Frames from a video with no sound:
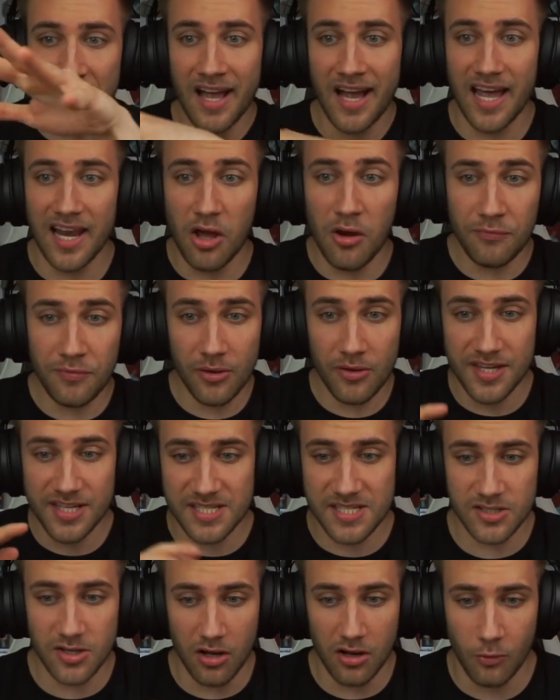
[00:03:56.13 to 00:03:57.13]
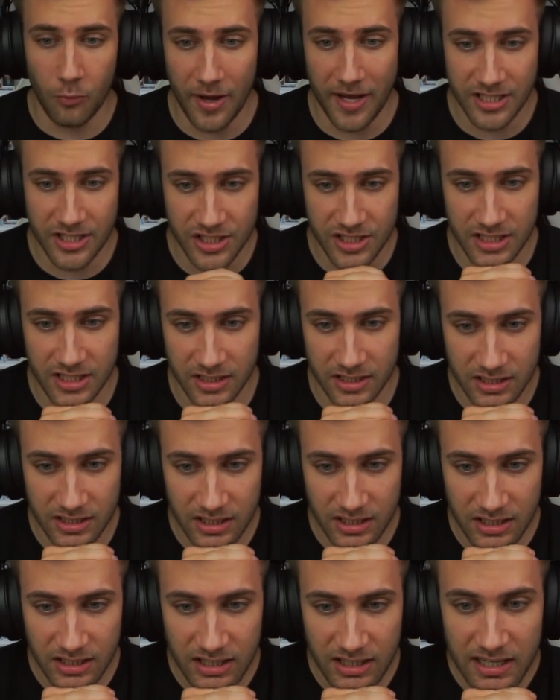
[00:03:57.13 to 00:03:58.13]
I love how this is all arranged here.
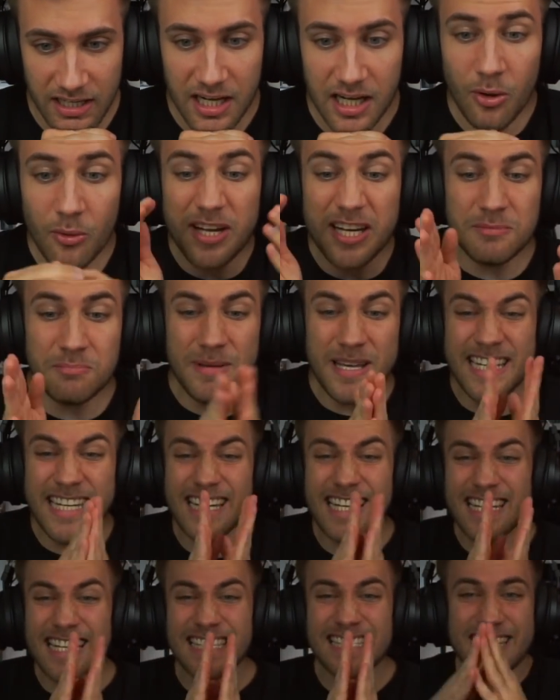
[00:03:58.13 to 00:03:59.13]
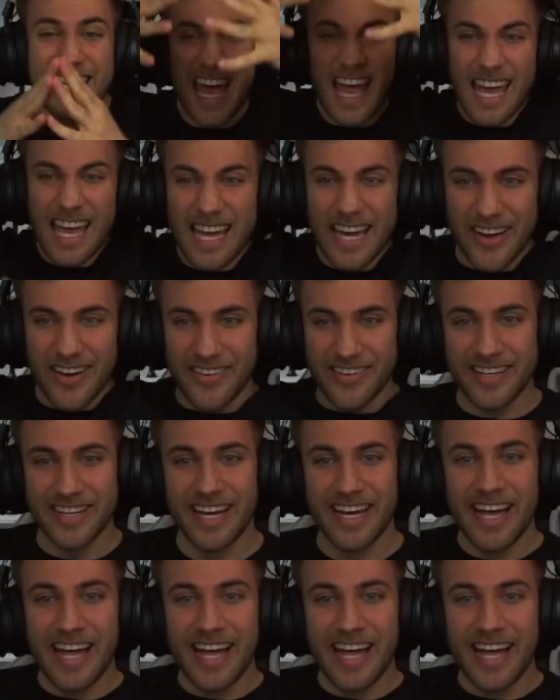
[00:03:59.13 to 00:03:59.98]
Look at Minari's hair!